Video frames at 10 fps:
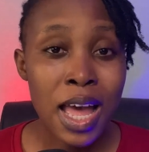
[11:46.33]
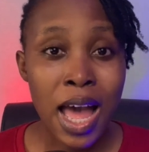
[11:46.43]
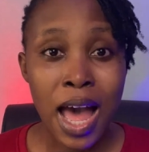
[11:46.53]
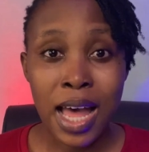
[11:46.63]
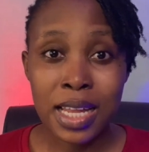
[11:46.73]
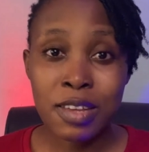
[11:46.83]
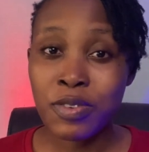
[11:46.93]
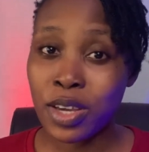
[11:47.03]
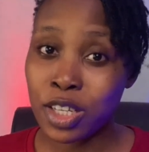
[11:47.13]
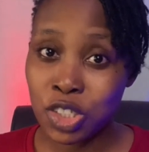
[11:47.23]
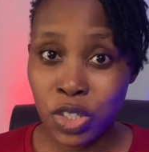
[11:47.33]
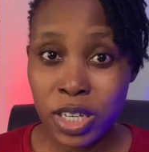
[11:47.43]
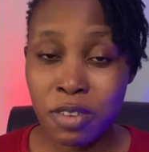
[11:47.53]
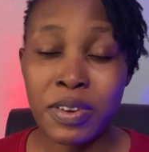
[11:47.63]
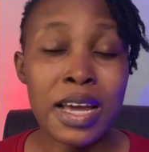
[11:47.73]
and if you enjoyed,
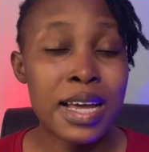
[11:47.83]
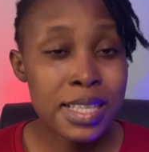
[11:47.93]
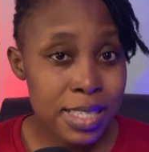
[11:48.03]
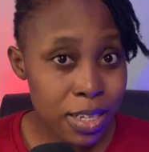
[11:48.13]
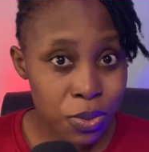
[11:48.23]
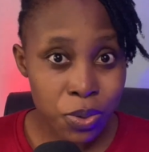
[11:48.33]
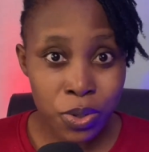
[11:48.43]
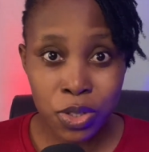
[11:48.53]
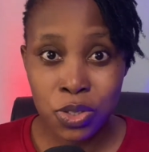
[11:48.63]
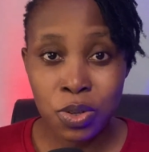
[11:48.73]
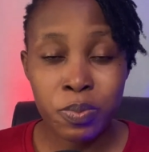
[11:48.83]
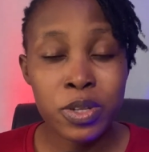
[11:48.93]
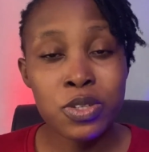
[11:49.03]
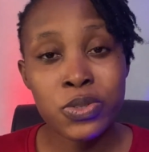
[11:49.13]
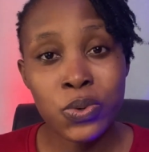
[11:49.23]
if I answered your question,
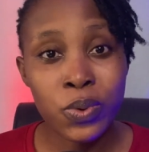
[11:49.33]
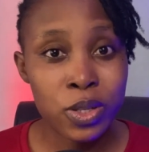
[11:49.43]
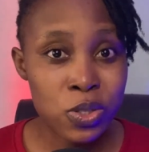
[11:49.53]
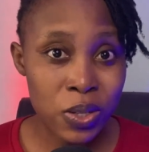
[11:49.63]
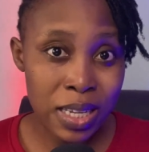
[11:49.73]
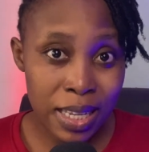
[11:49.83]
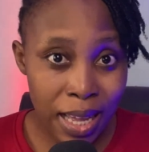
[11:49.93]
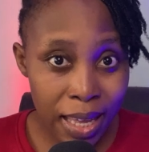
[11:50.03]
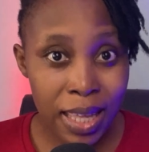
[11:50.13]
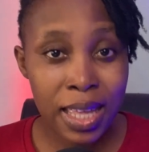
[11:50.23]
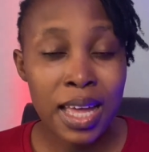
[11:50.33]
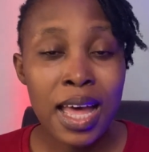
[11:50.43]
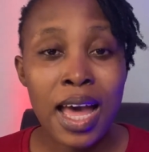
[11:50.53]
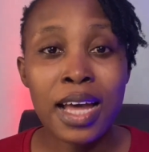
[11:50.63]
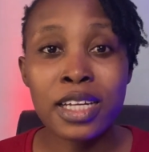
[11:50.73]
please do well to like,
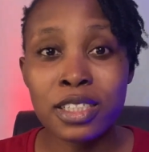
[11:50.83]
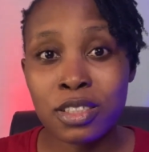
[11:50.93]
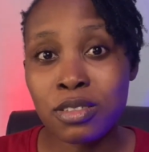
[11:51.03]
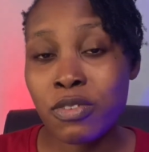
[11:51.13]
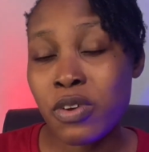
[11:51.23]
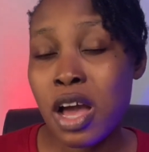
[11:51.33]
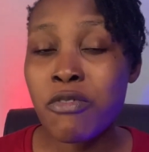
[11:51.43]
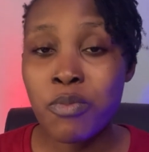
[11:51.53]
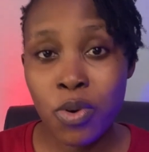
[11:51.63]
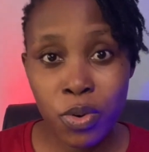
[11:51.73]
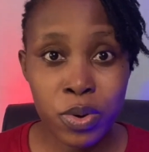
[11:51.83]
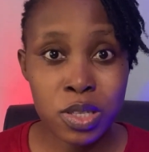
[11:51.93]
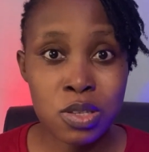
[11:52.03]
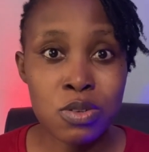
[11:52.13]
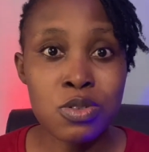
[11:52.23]
and if you have more
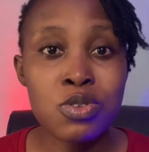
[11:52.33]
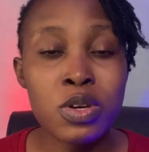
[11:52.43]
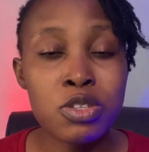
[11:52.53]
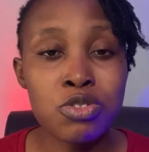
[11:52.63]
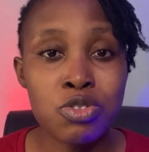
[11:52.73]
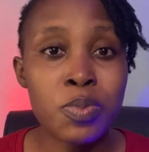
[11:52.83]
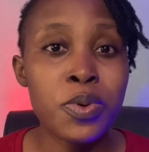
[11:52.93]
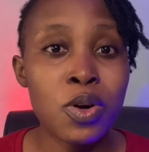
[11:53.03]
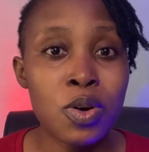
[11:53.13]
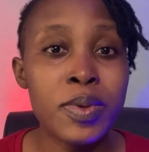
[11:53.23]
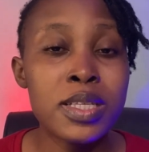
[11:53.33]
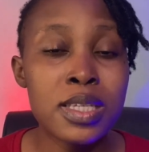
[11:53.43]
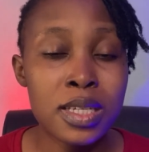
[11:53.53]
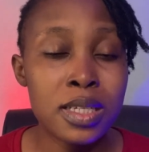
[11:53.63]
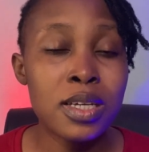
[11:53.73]
questions, do well to drop your comments
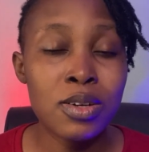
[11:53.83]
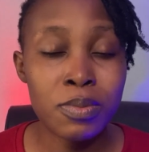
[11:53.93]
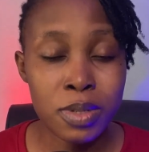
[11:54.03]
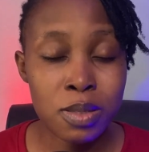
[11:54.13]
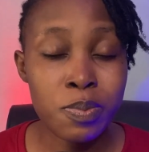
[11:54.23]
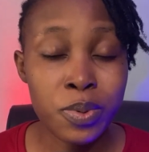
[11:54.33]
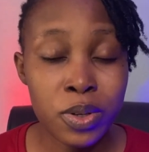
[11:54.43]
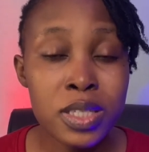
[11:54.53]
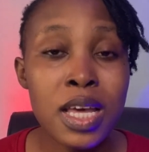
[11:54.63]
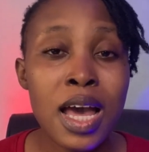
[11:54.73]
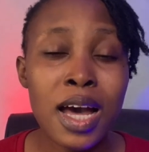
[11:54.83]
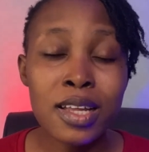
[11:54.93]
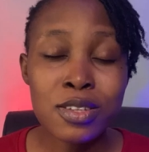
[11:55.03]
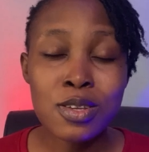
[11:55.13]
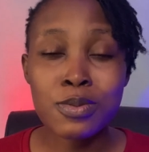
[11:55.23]
in the comment box,
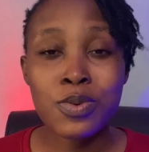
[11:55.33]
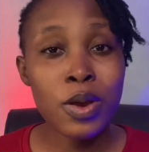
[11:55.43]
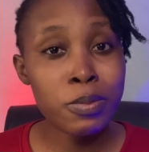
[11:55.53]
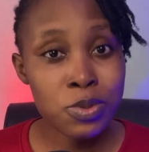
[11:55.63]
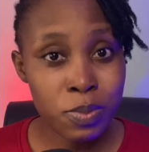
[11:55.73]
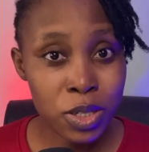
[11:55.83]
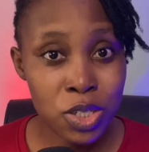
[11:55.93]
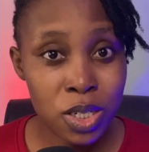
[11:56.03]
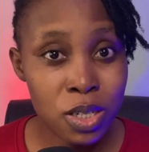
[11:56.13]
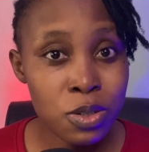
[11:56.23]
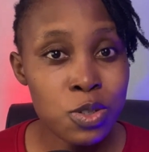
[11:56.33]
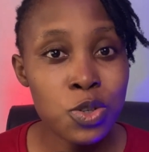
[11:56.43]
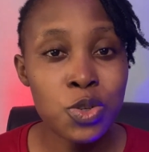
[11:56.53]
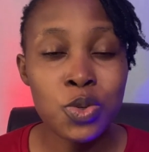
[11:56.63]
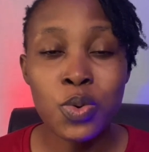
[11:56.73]
and subscribe to my channel so
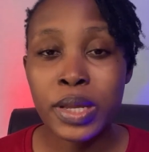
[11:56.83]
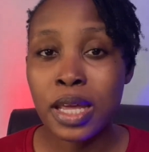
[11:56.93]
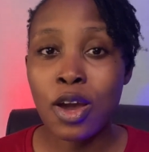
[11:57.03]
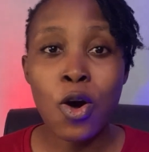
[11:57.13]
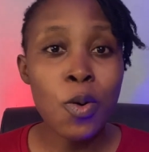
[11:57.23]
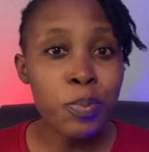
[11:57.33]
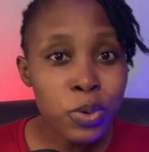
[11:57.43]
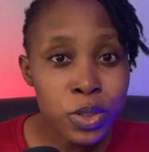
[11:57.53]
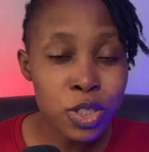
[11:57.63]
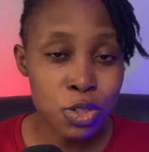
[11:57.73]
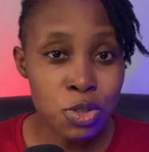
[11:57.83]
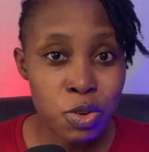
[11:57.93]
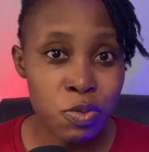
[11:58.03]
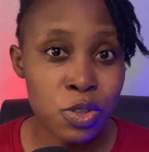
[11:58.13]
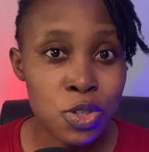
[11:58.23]
you know when I upload a new
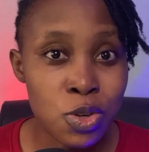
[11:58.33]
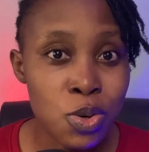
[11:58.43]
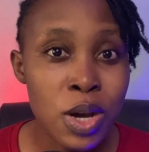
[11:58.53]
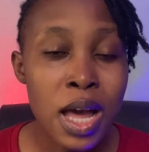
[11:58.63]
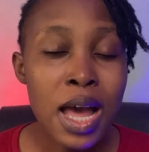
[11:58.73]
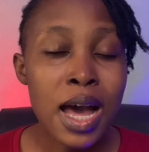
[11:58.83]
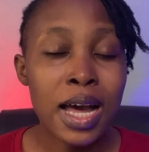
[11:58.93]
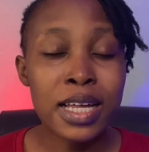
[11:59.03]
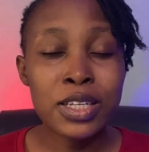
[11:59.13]
video, and